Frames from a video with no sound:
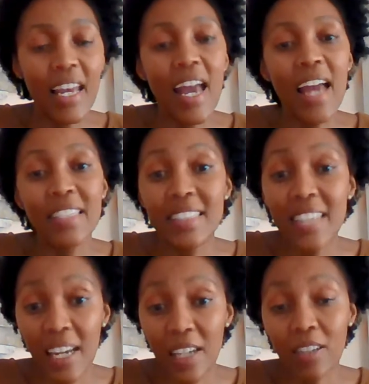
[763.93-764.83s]
and
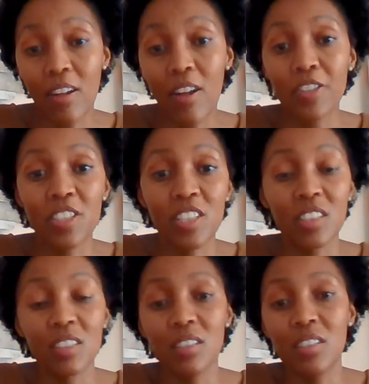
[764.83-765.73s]

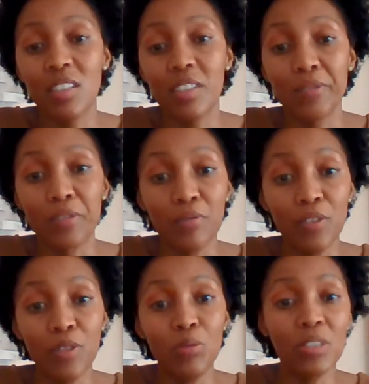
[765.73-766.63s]
technological
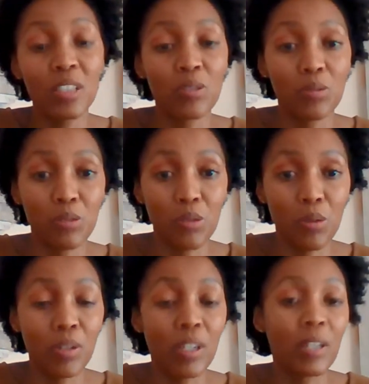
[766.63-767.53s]
reviews and
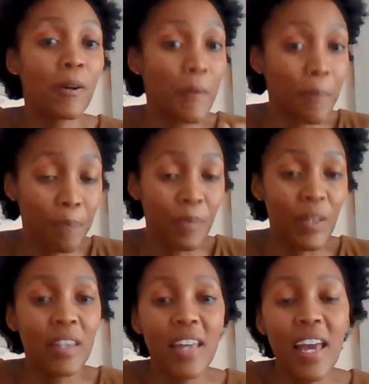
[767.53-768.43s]
tutorial.
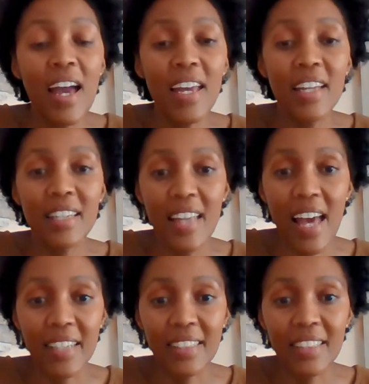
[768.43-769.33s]
They're in
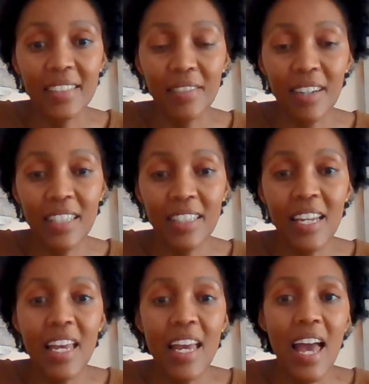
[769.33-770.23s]
that, right?
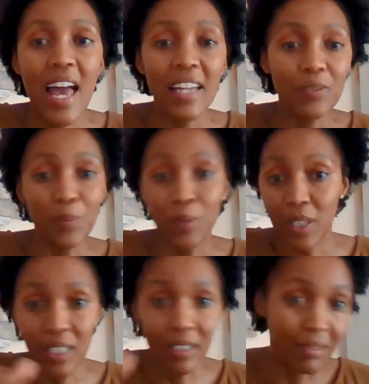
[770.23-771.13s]
And
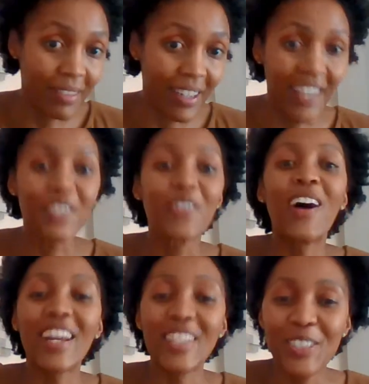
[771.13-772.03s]
we are
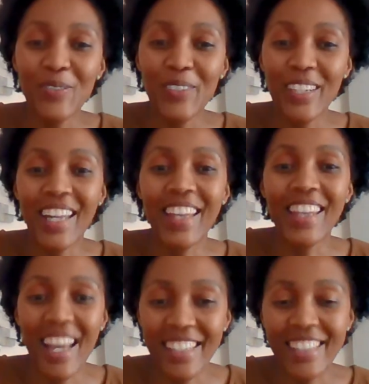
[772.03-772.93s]
trying to be in
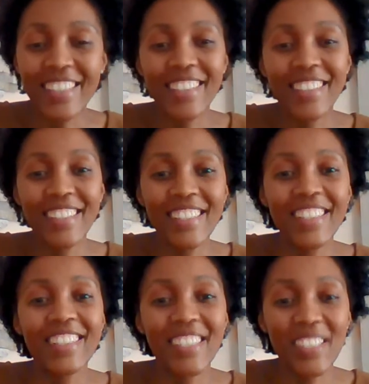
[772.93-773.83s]
that
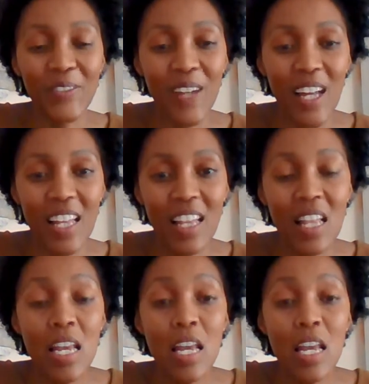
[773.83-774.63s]
niche as well.